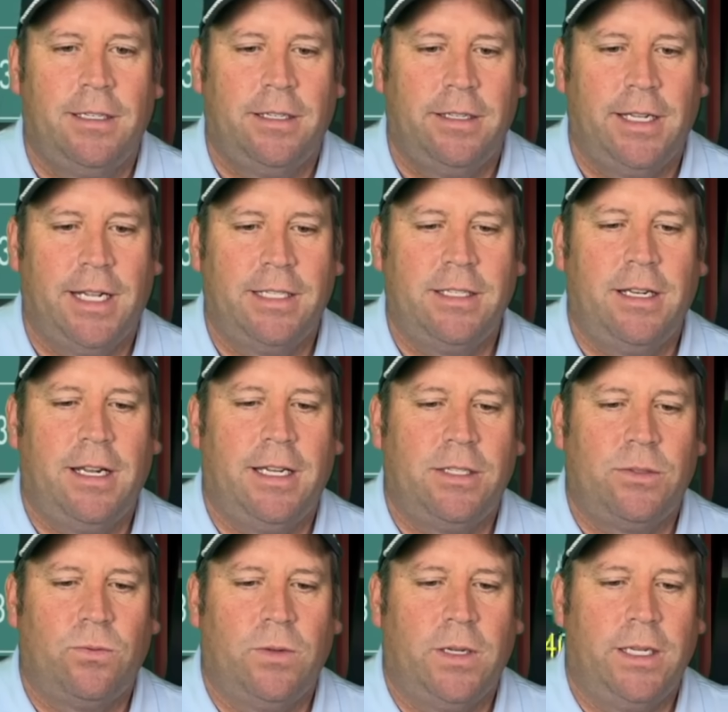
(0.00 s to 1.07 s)
that's a
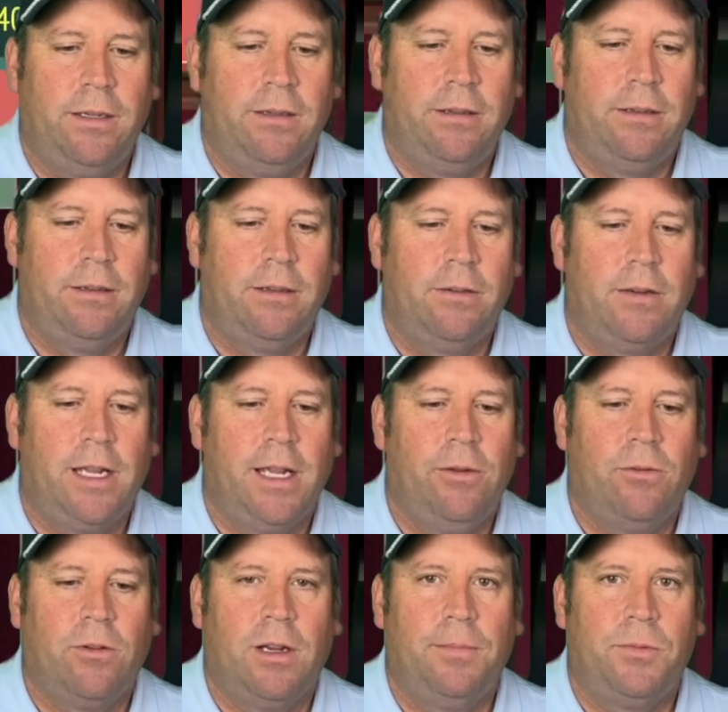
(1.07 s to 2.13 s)
nice win okay
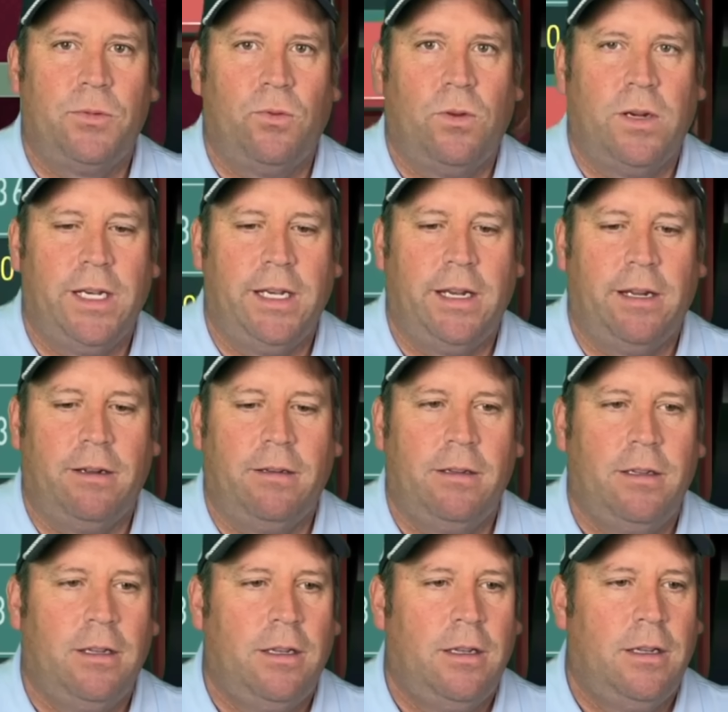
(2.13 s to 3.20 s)
we're up 20 now
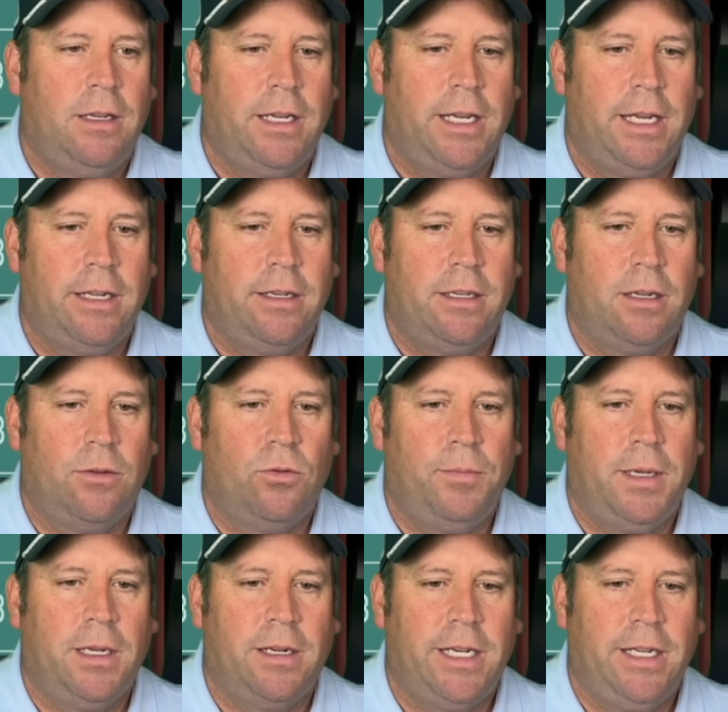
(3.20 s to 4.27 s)
and uh, we'll
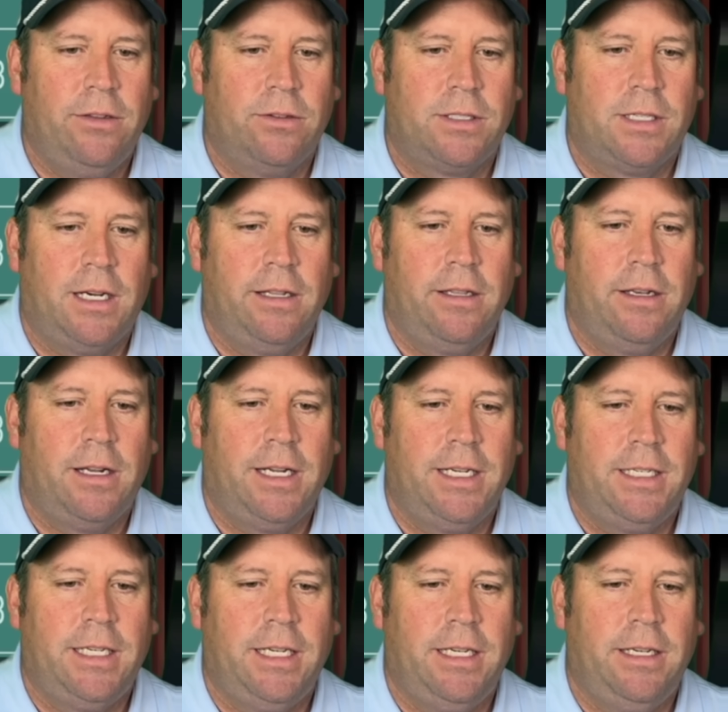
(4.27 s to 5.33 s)
be on either side of the
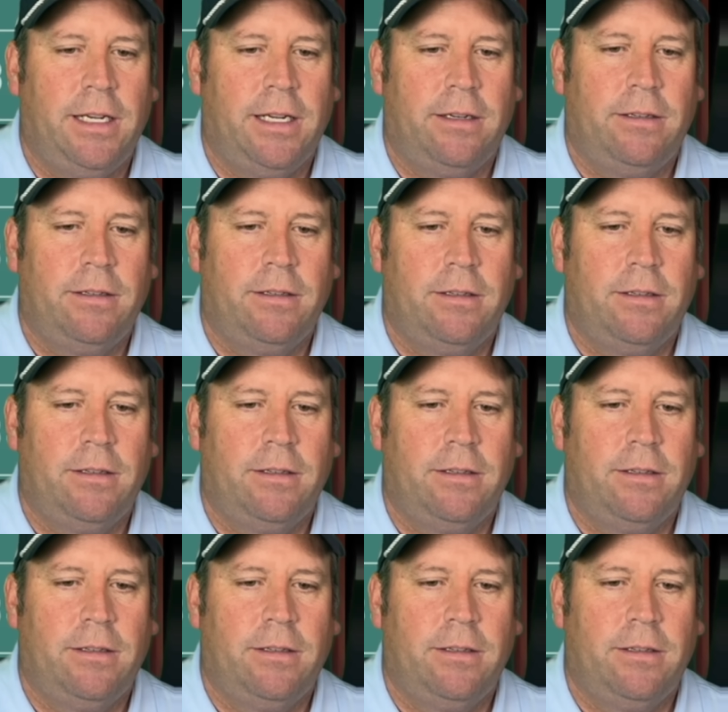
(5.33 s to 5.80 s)
19 now